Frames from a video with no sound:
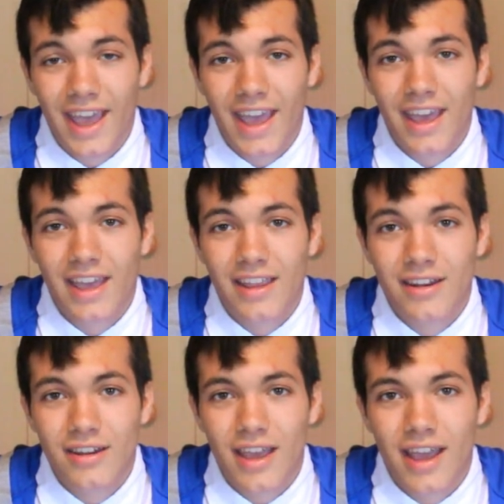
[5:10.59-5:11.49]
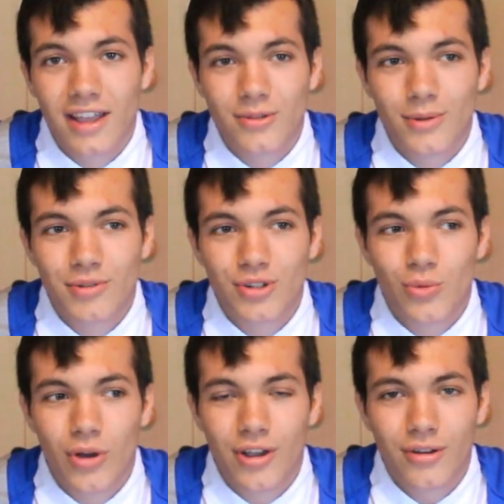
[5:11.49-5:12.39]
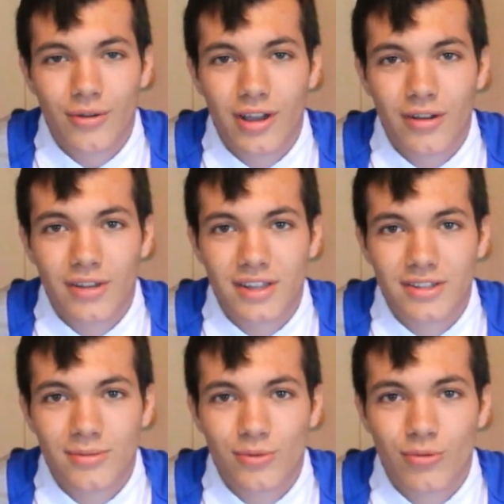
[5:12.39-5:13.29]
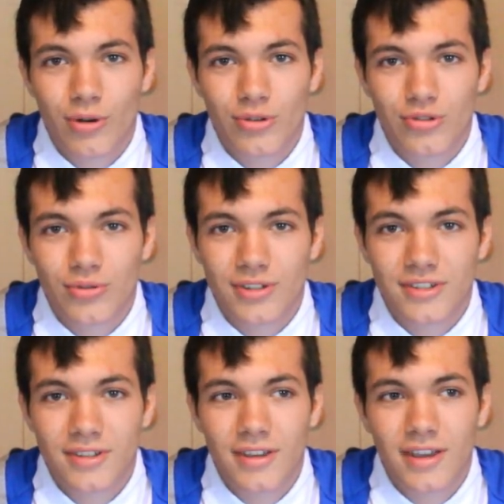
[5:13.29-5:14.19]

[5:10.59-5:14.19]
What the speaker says: And as we were just walking around getting some groceries,